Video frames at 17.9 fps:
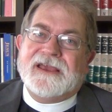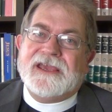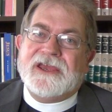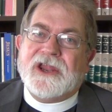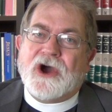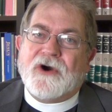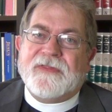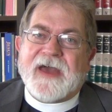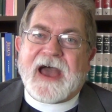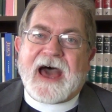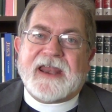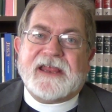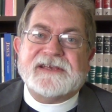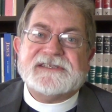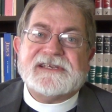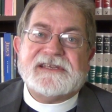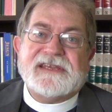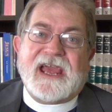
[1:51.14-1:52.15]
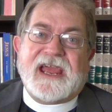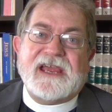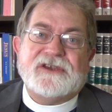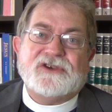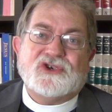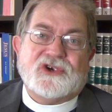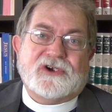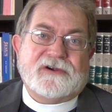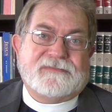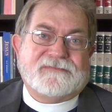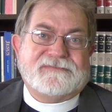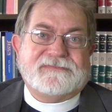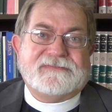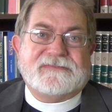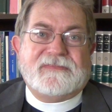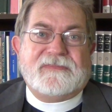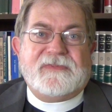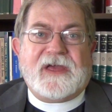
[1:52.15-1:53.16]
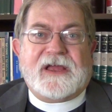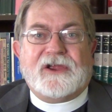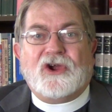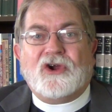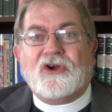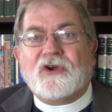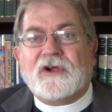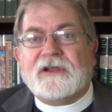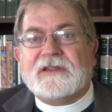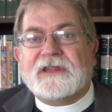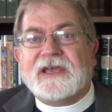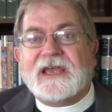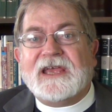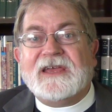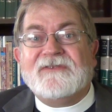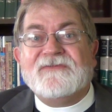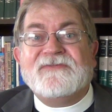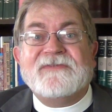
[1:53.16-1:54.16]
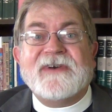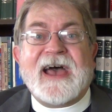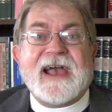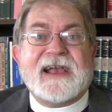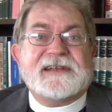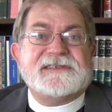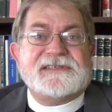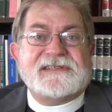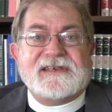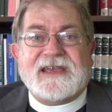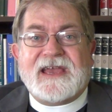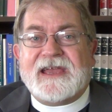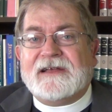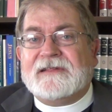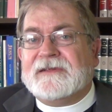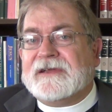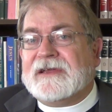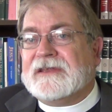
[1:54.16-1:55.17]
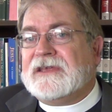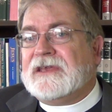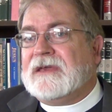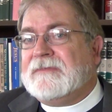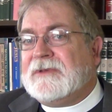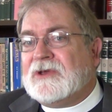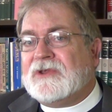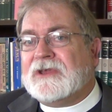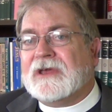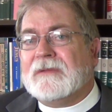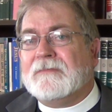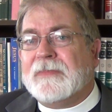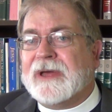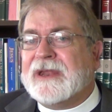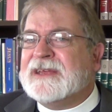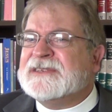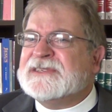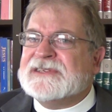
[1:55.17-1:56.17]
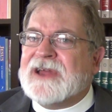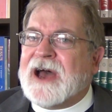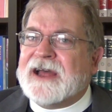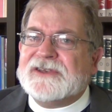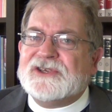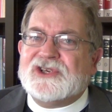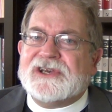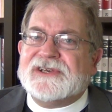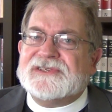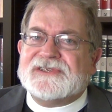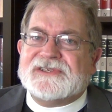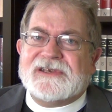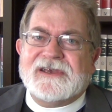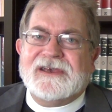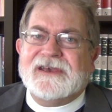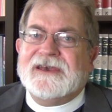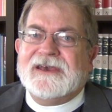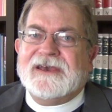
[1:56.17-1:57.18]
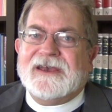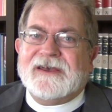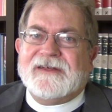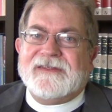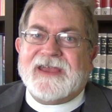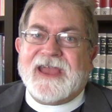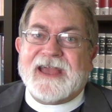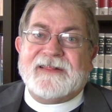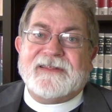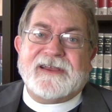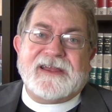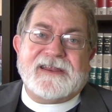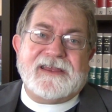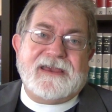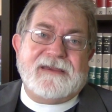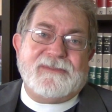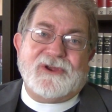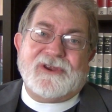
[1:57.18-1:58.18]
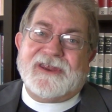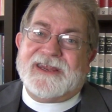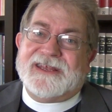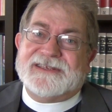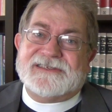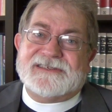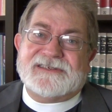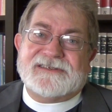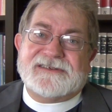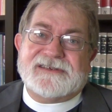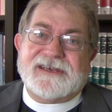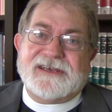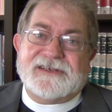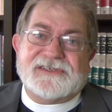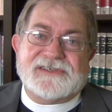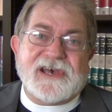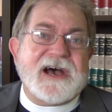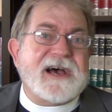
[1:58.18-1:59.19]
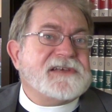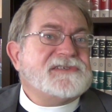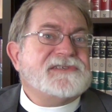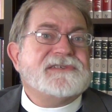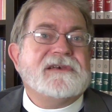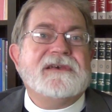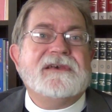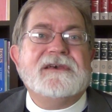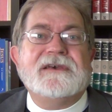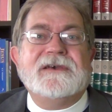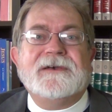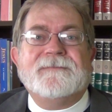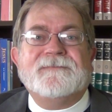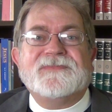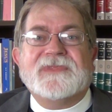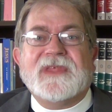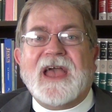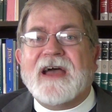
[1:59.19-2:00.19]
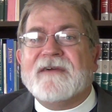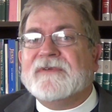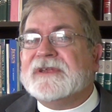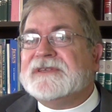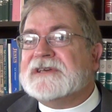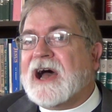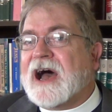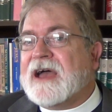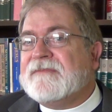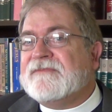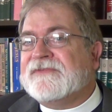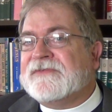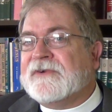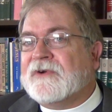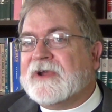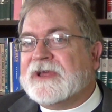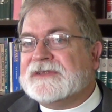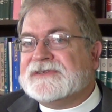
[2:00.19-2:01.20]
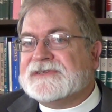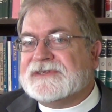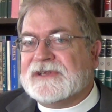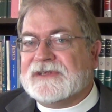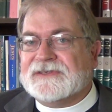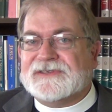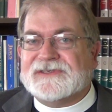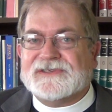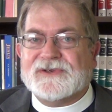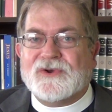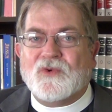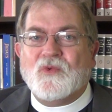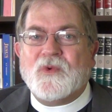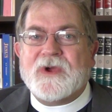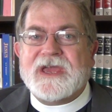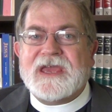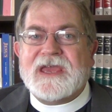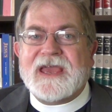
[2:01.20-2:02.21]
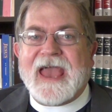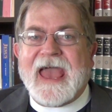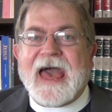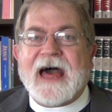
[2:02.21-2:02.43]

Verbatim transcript: You know, that is a danger that currently infects the Anglican Communion. But it's not just the Anglican Communion, it's, it's us. Every time, for instance, we